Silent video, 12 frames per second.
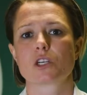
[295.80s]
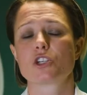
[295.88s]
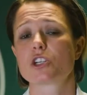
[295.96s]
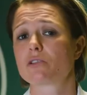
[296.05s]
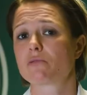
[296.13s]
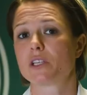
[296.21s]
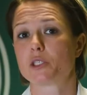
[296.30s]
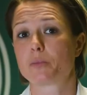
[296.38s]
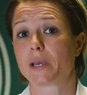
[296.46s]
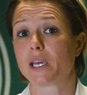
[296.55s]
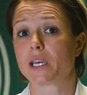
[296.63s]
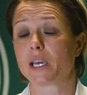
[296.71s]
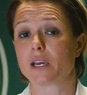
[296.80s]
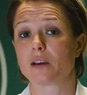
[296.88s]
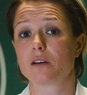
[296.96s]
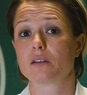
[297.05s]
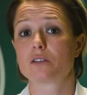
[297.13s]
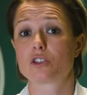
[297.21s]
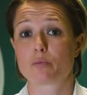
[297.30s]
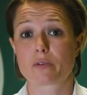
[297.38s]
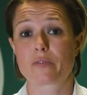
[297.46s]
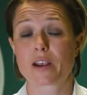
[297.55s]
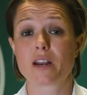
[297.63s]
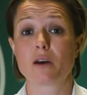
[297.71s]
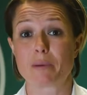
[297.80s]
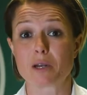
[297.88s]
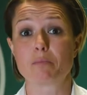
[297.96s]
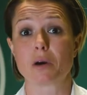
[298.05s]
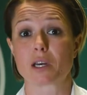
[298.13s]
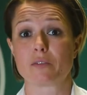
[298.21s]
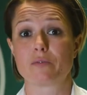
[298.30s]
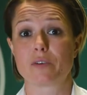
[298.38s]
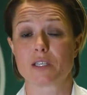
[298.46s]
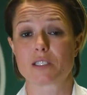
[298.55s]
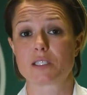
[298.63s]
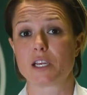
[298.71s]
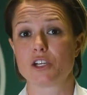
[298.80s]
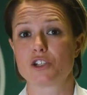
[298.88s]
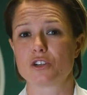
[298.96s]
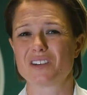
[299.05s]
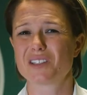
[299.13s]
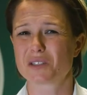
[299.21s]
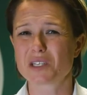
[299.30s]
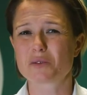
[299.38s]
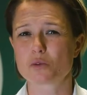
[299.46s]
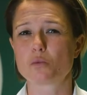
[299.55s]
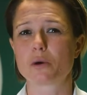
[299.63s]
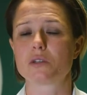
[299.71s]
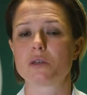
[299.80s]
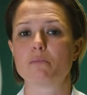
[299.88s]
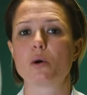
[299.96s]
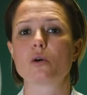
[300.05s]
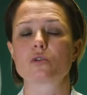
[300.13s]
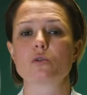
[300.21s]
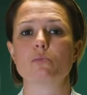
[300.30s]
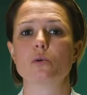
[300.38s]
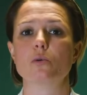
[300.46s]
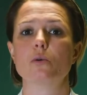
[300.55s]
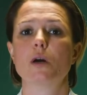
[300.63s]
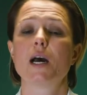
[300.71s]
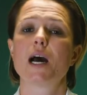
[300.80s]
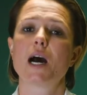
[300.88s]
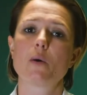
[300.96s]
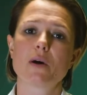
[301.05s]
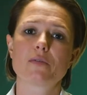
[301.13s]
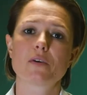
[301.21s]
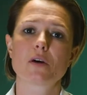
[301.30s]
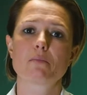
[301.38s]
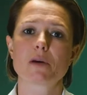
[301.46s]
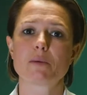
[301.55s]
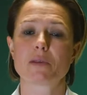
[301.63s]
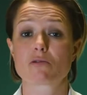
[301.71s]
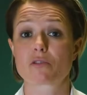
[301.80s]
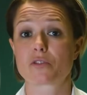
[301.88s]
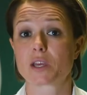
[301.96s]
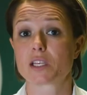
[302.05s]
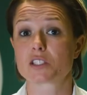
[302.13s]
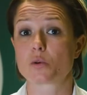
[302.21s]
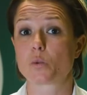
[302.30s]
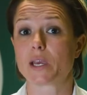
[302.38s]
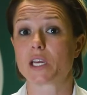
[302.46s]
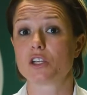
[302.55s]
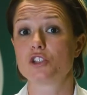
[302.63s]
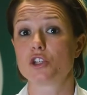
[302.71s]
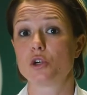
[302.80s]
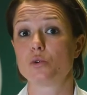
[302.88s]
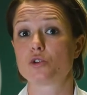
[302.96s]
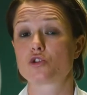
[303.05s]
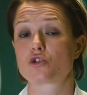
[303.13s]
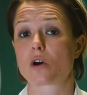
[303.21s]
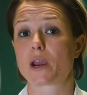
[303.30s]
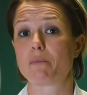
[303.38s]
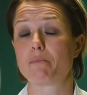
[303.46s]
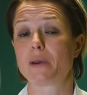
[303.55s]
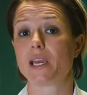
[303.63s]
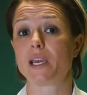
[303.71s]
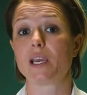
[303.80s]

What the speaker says: Generally speaking, to prevent a bedbug infestation is almost impossible. However, maybe there are things that we can do to try and be